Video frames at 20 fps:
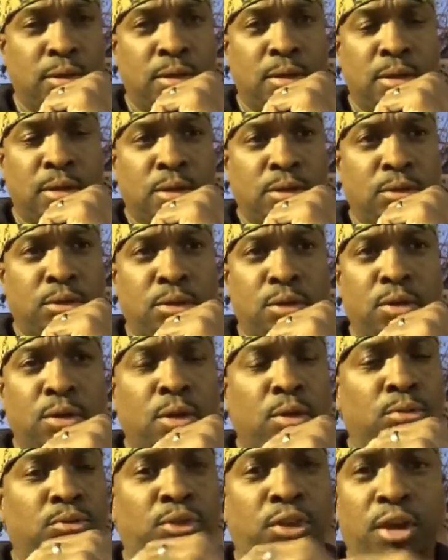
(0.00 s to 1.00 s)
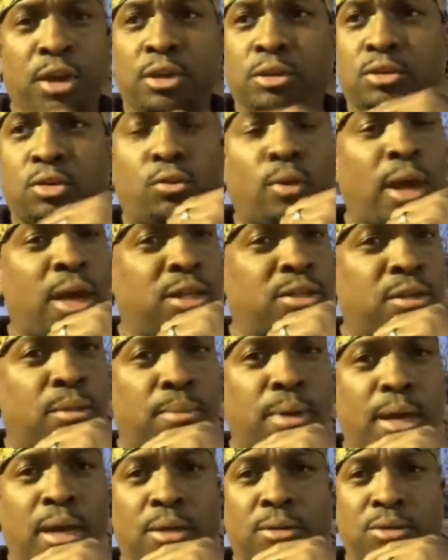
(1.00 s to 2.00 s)
so you don't think twice
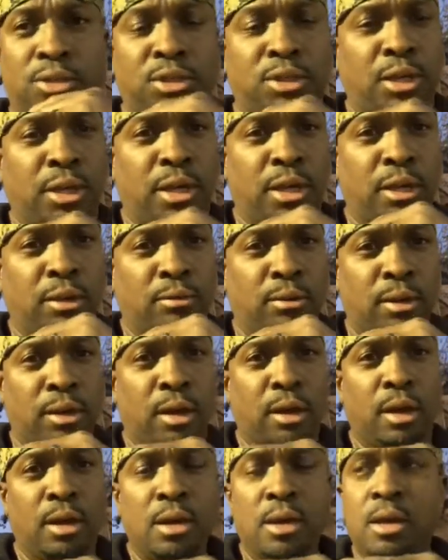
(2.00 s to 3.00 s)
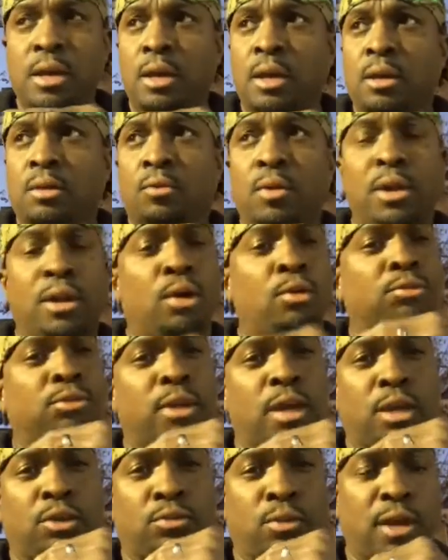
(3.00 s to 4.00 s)
about sending. We don't
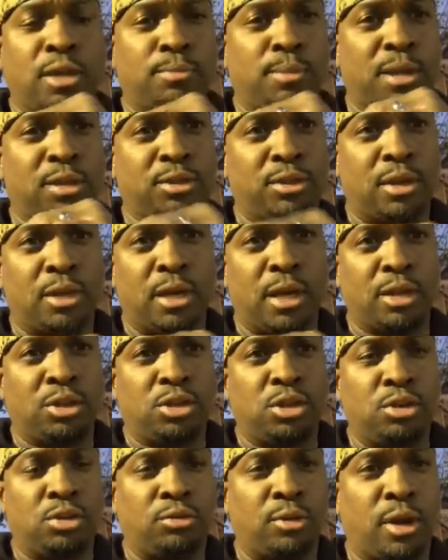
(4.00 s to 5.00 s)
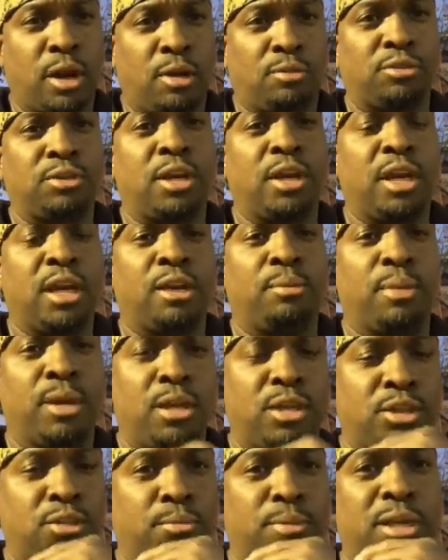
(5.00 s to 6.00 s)
think twice about sending our children off to the
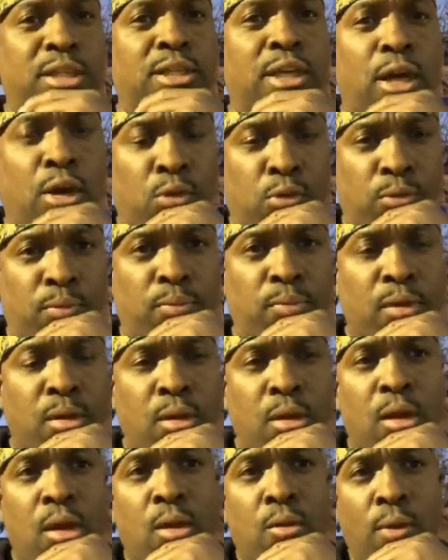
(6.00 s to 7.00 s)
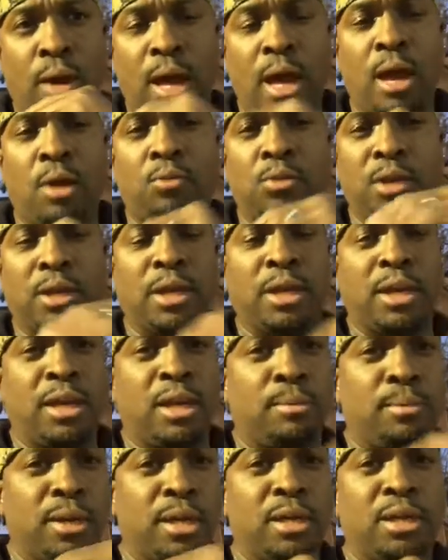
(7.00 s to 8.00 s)
enemies to be taught. Why would the
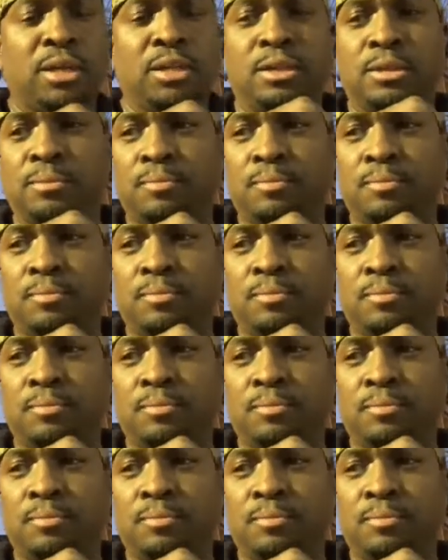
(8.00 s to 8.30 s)
enemies